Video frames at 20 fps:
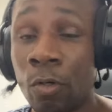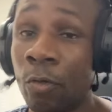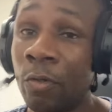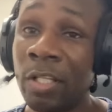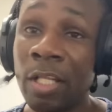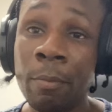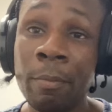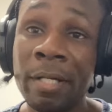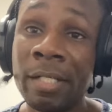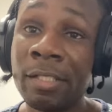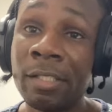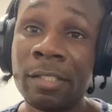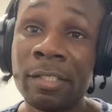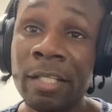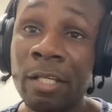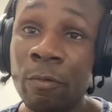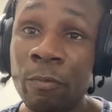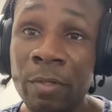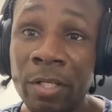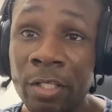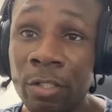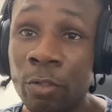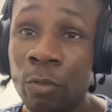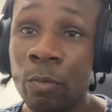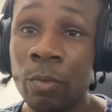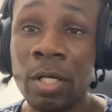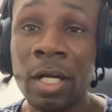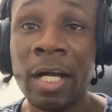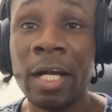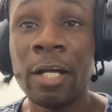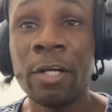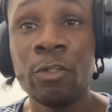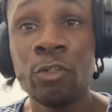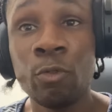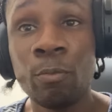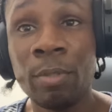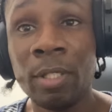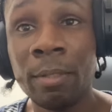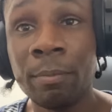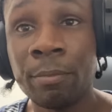or they might just get rid of you and hire
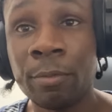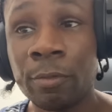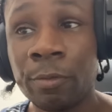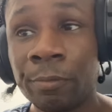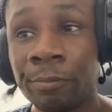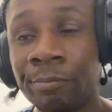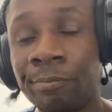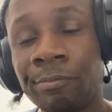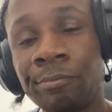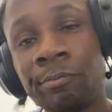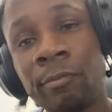new people.